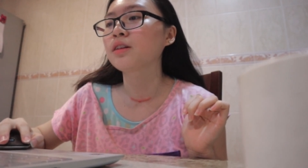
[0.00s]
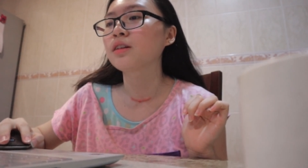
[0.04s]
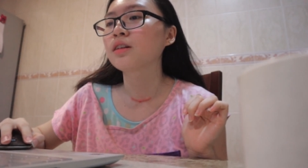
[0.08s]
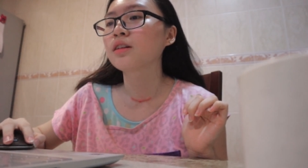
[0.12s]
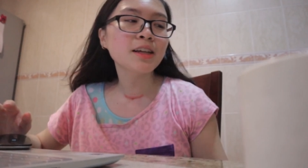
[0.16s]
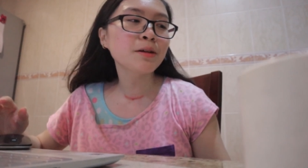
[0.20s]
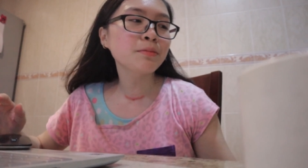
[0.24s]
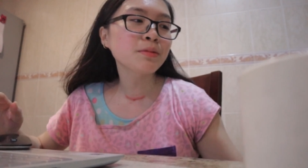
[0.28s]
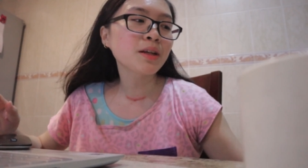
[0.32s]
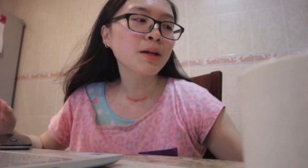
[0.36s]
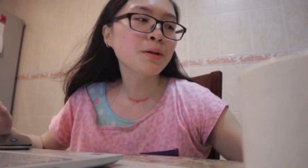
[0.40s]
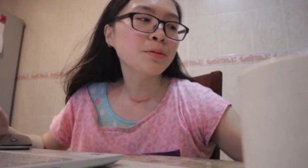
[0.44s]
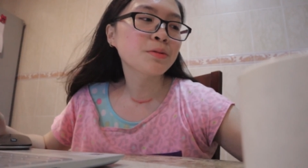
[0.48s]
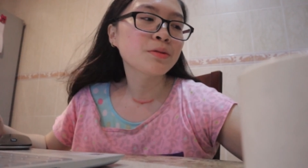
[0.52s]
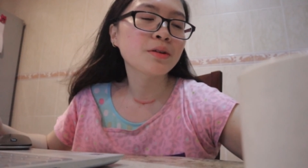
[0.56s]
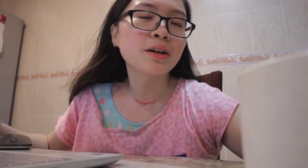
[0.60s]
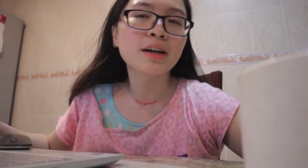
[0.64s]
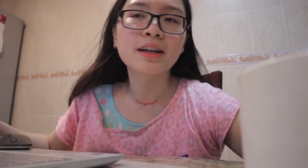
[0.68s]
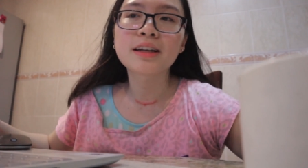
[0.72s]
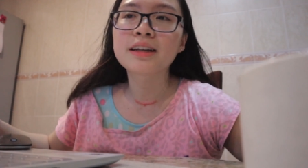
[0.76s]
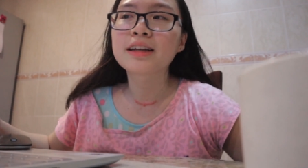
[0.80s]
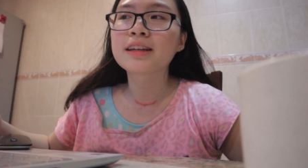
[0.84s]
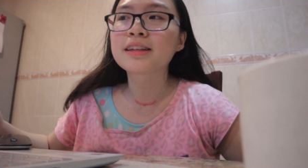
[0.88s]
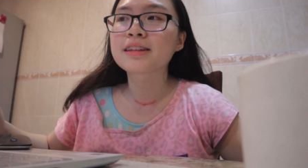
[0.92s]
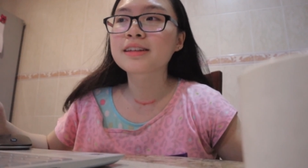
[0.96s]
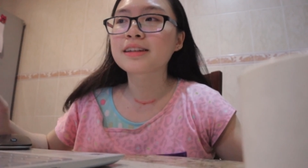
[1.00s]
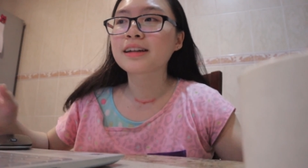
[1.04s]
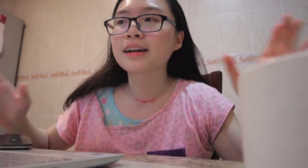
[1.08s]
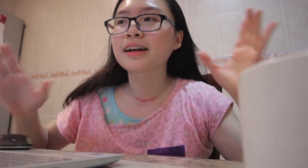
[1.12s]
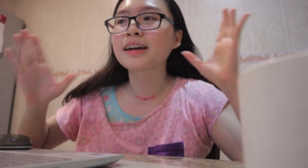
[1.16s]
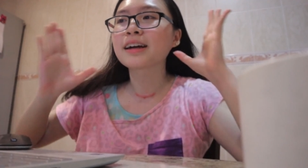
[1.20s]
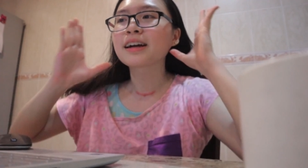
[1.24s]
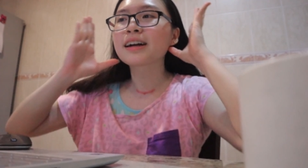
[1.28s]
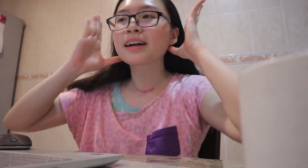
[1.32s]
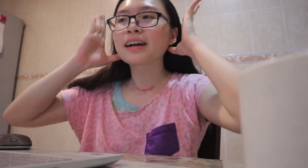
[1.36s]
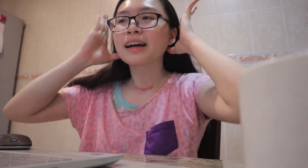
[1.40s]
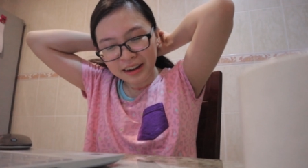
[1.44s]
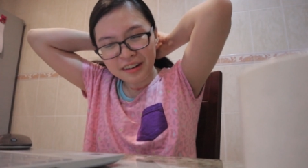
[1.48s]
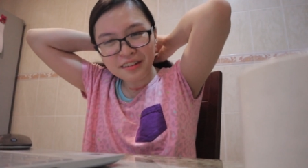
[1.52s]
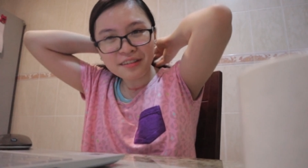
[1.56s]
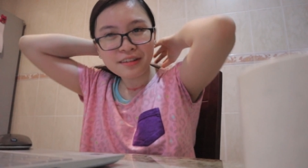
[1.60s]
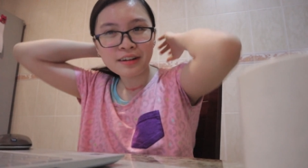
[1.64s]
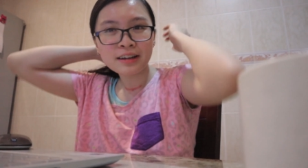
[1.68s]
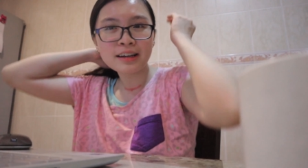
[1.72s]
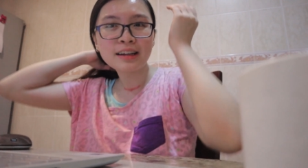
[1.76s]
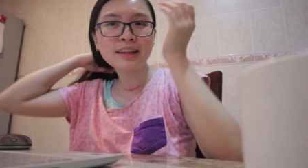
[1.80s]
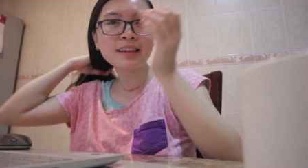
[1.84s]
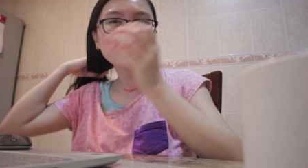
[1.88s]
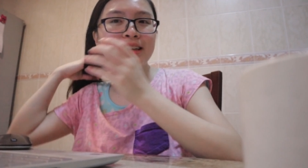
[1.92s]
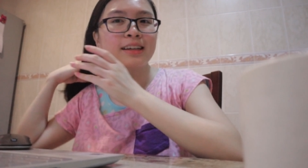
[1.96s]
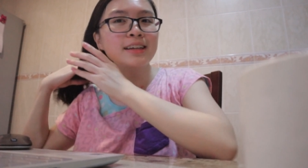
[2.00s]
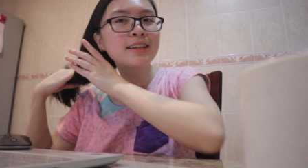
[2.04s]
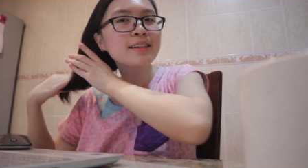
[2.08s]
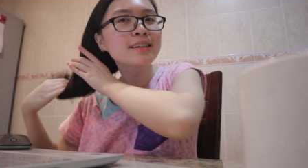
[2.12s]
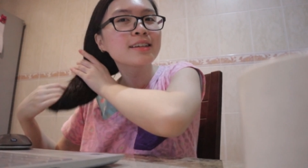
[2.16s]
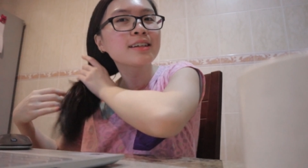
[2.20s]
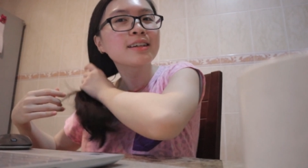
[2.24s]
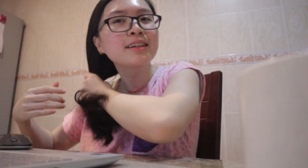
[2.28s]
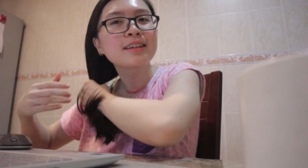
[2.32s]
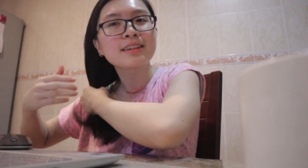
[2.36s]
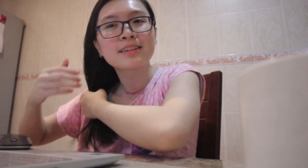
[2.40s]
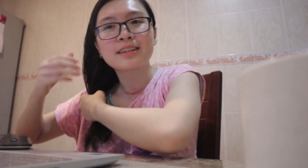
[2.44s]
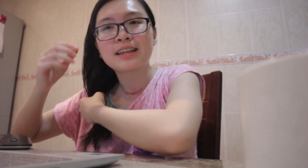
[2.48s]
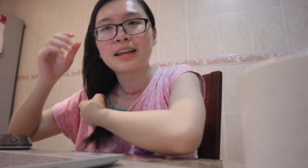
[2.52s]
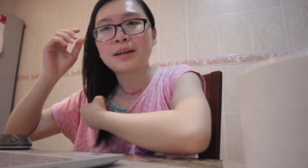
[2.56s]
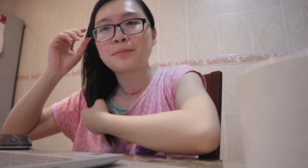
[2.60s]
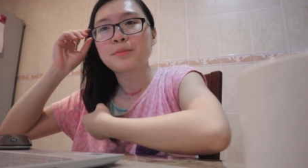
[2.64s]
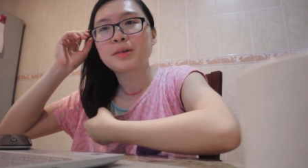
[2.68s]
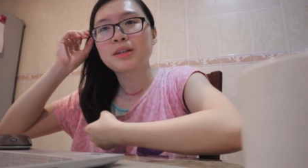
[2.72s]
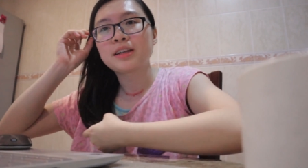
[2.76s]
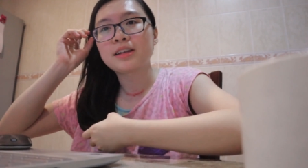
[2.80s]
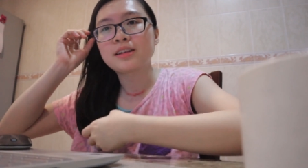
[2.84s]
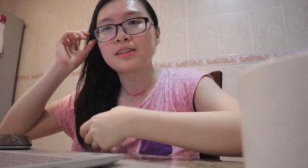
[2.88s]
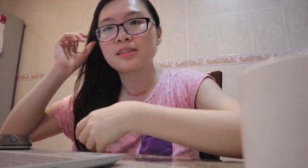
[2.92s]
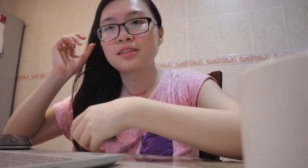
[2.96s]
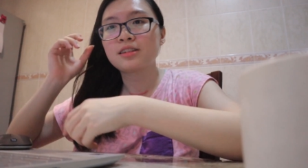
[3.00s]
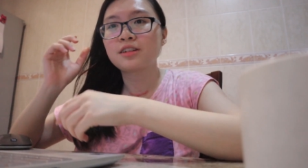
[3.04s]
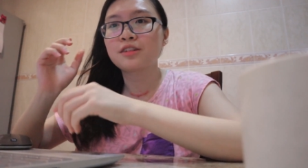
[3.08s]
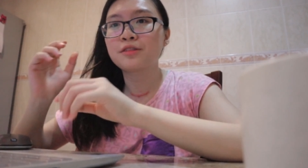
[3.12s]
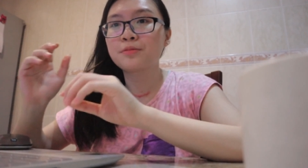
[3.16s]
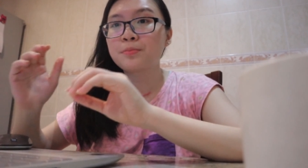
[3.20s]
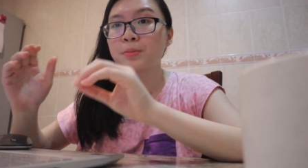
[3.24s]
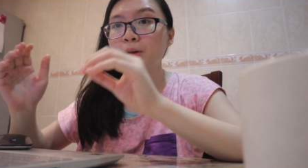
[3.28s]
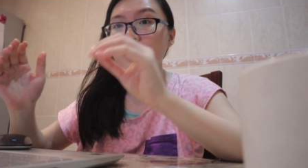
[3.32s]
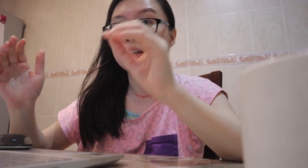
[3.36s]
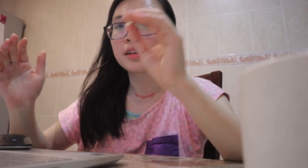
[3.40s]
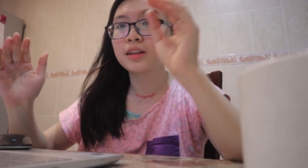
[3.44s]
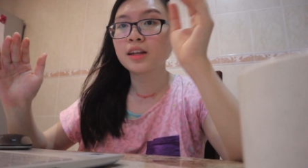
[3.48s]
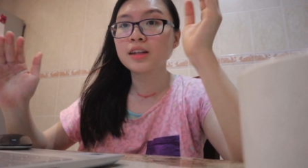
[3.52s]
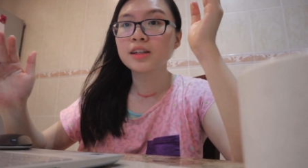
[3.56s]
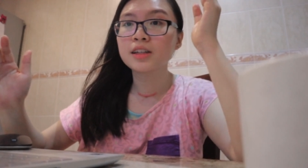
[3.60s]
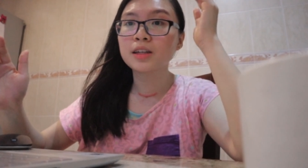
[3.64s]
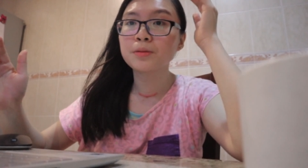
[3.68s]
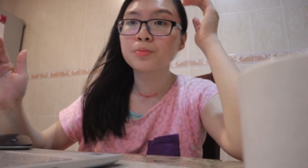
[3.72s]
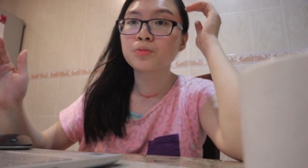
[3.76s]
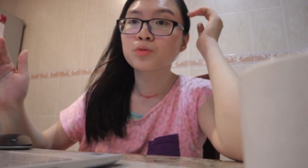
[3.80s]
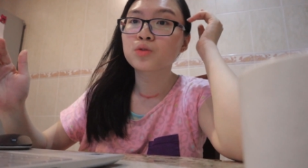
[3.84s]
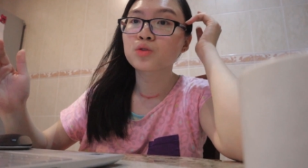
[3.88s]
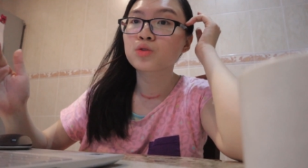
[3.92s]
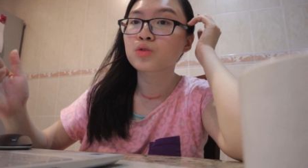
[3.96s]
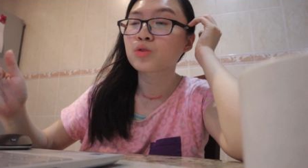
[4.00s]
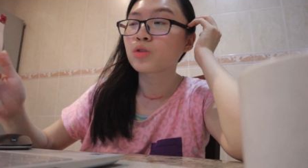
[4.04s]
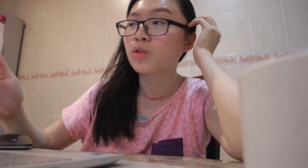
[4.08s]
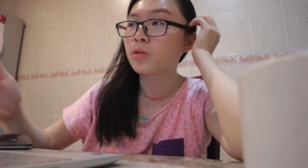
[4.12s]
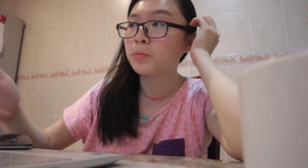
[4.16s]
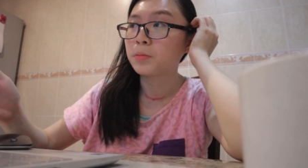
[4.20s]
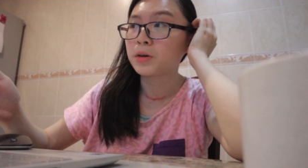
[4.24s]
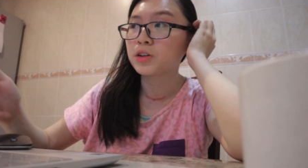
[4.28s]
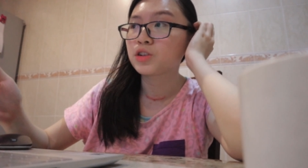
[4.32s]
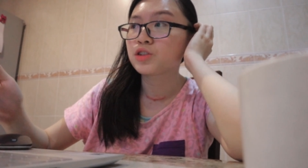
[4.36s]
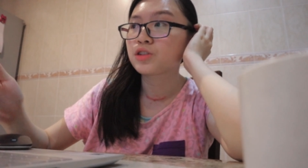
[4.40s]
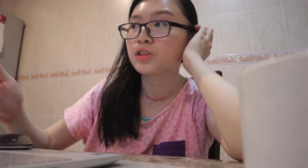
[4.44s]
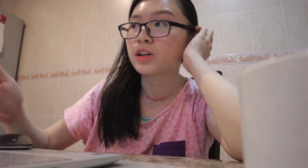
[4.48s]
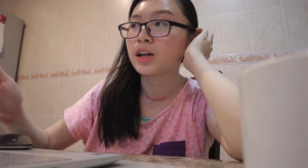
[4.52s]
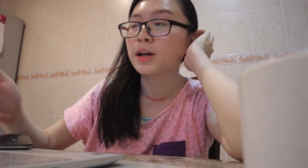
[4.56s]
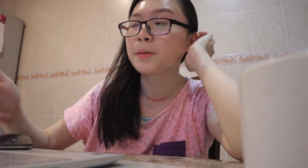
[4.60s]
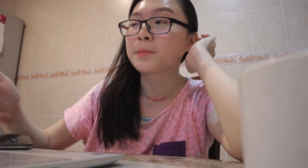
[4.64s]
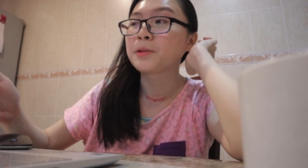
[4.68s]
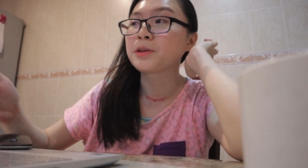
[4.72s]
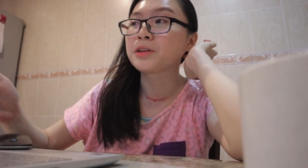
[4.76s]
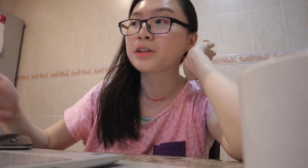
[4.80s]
Sometimes, right, it's like a really easy assignment and stuff, but it takes up so much time.